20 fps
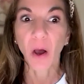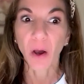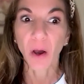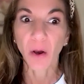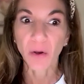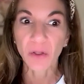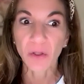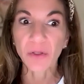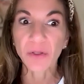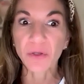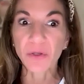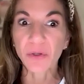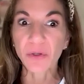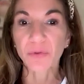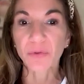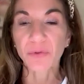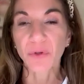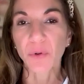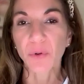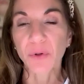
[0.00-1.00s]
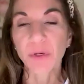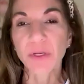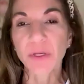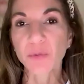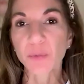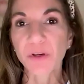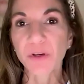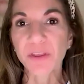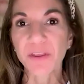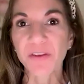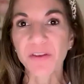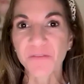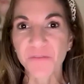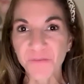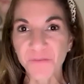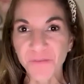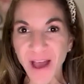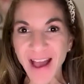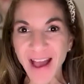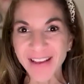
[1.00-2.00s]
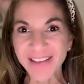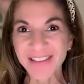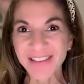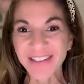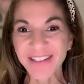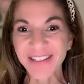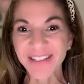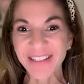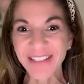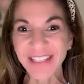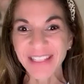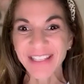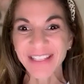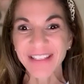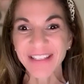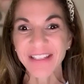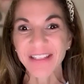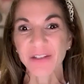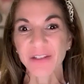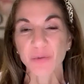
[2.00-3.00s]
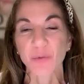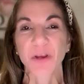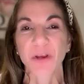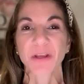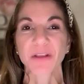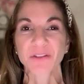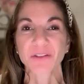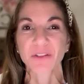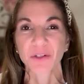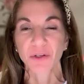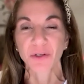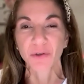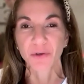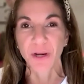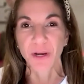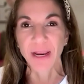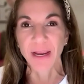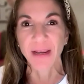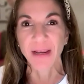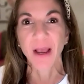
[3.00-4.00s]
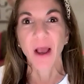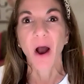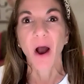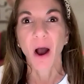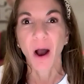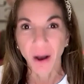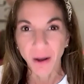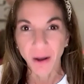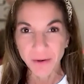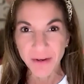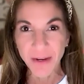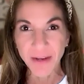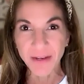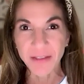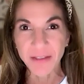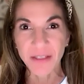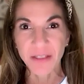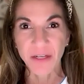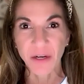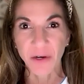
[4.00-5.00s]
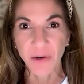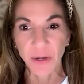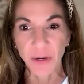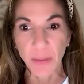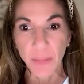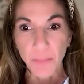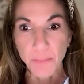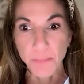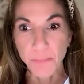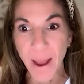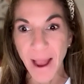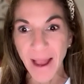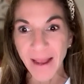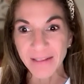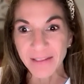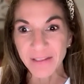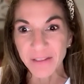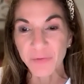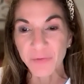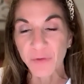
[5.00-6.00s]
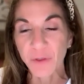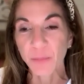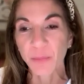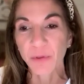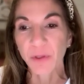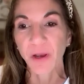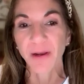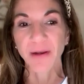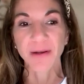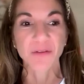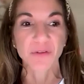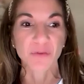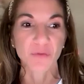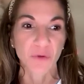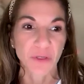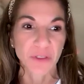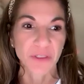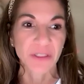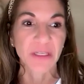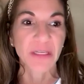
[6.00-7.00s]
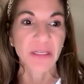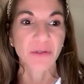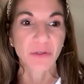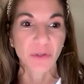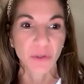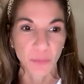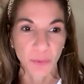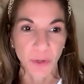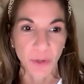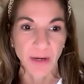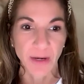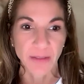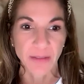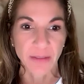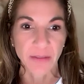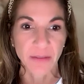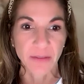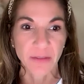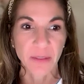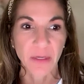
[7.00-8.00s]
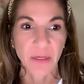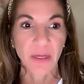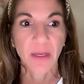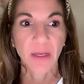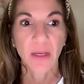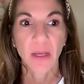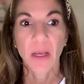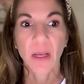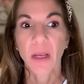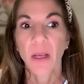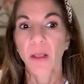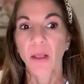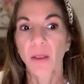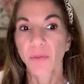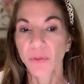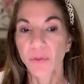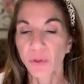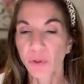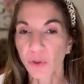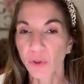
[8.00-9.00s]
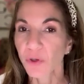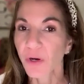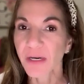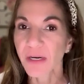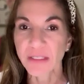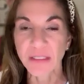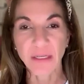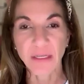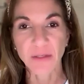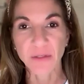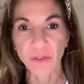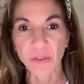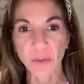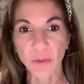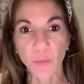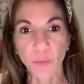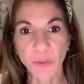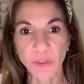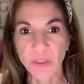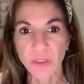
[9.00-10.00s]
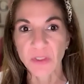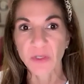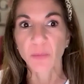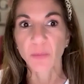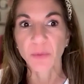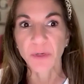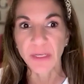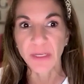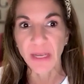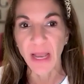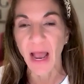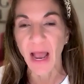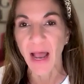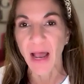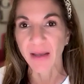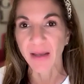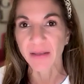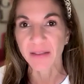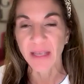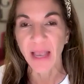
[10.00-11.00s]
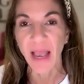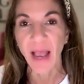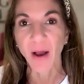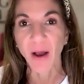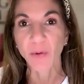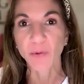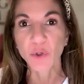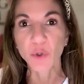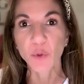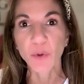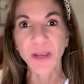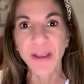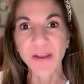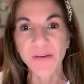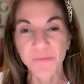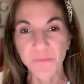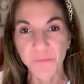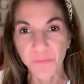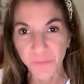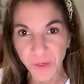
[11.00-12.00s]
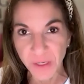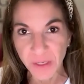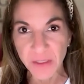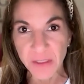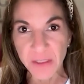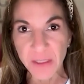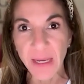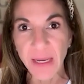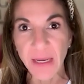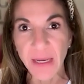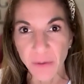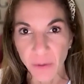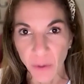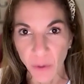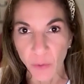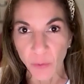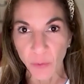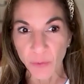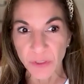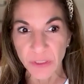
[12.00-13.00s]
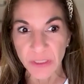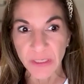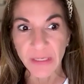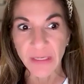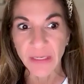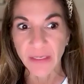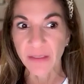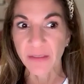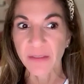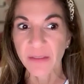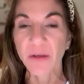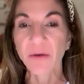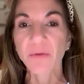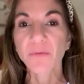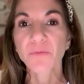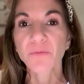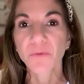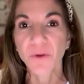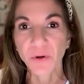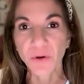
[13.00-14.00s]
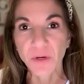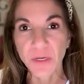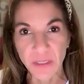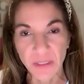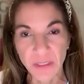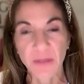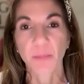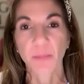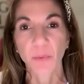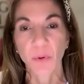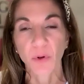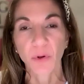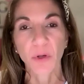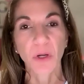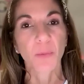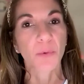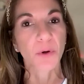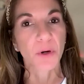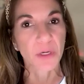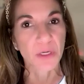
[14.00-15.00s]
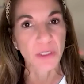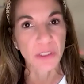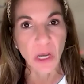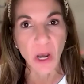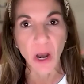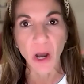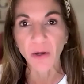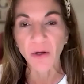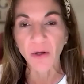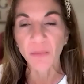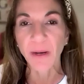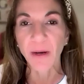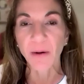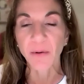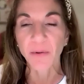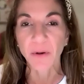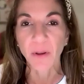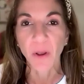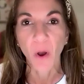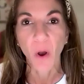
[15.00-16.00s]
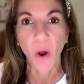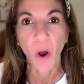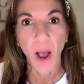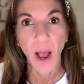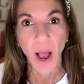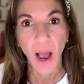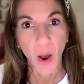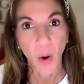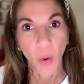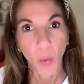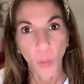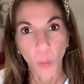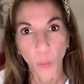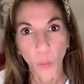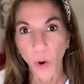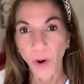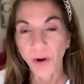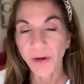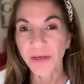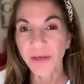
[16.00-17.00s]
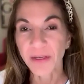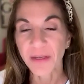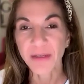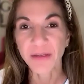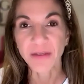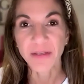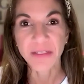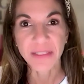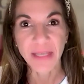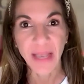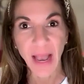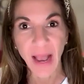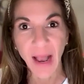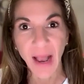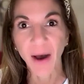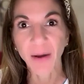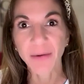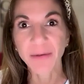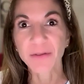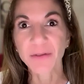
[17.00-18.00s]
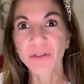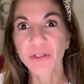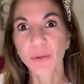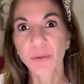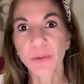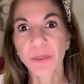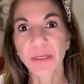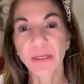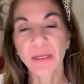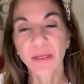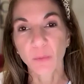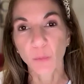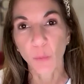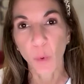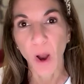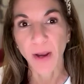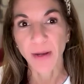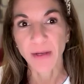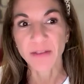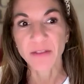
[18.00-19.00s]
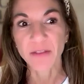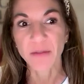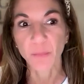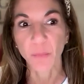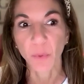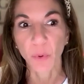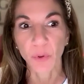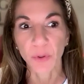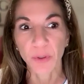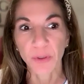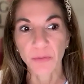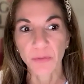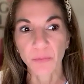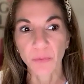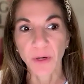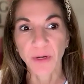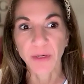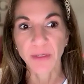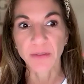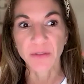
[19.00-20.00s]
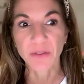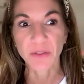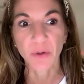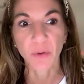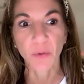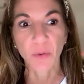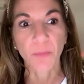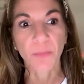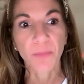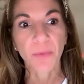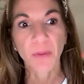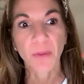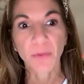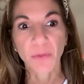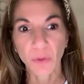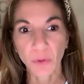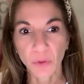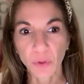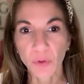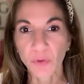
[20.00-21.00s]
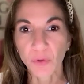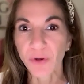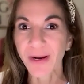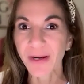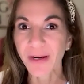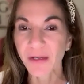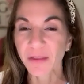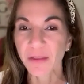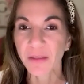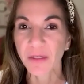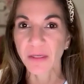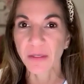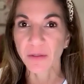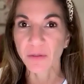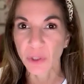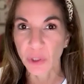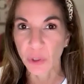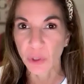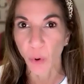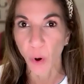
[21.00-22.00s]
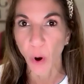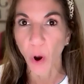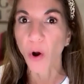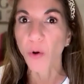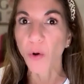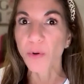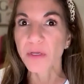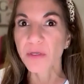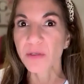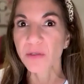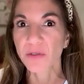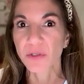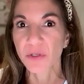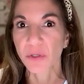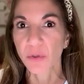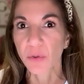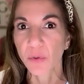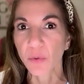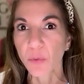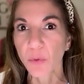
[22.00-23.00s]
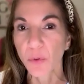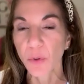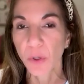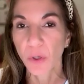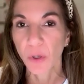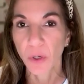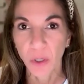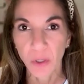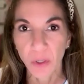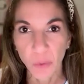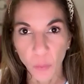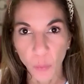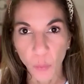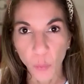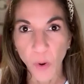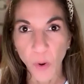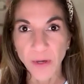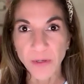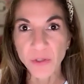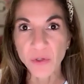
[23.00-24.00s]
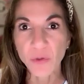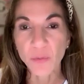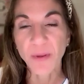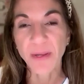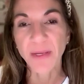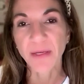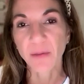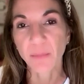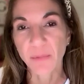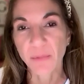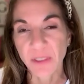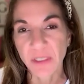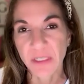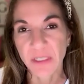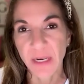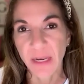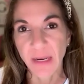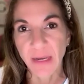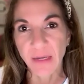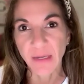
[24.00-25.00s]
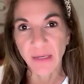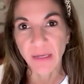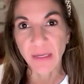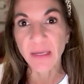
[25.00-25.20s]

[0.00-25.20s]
a clinical note is one of the fastest, easiest ways to create unnecessary, massive compliance risk in your practice. The correct answer when somebody asks, how do I fix a note, is very simple. And we're going to talk about what it is, how to do it, and why it's important, right? So, the correct thing to always do when you make a mistake